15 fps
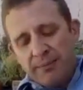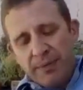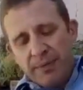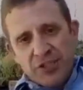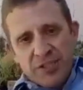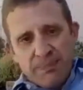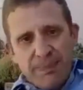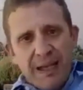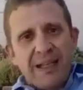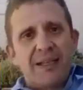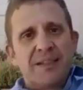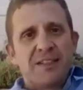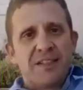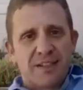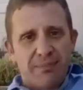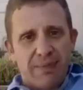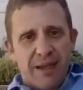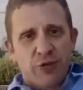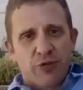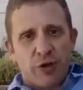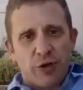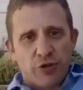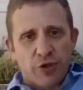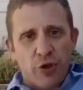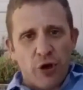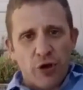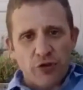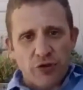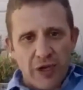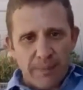Municipalities and metros
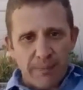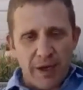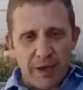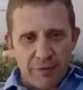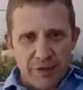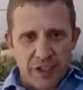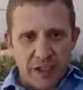contract private